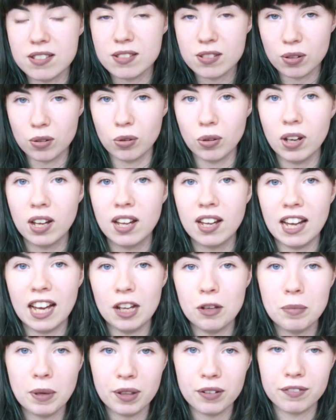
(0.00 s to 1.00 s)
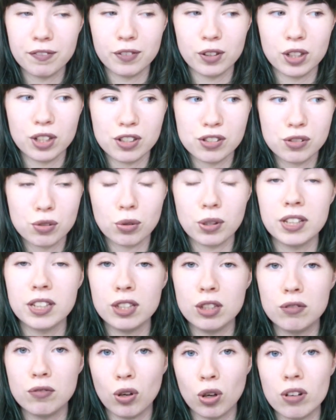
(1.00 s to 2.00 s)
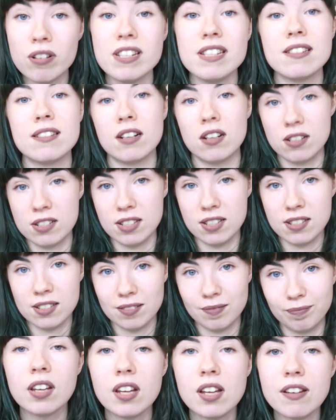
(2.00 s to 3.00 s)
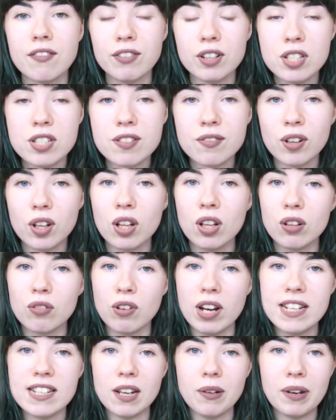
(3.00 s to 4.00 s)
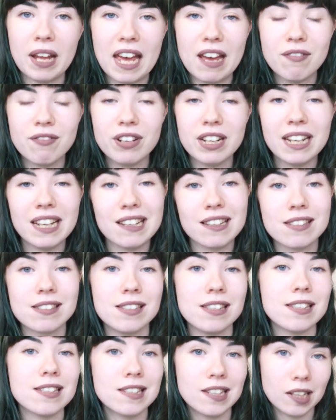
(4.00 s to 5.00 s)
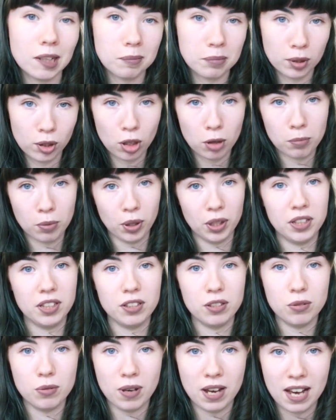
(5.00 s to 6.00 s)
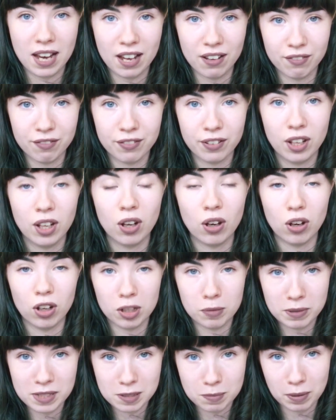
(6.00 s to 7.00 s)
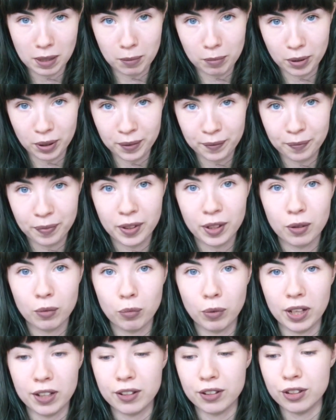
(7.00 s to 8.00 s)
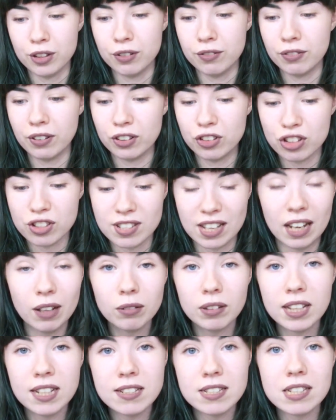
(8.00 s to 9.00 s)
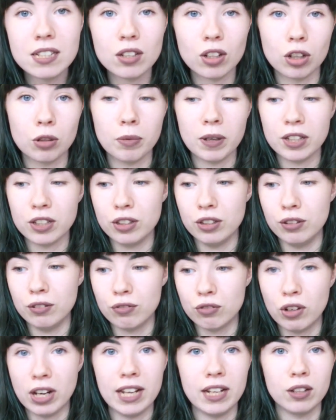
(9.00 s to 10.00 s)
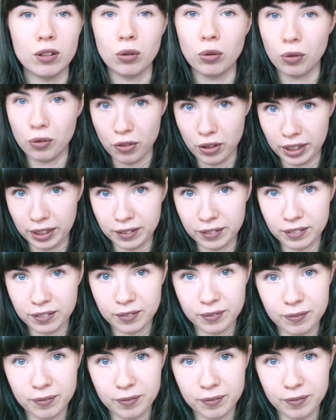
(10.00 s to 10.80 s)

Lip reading: so how about for a story that you've already started? First of all, write down every existing plot point that you have on a piece of paper, whether you've just outlined it or whether you've written the whole thing.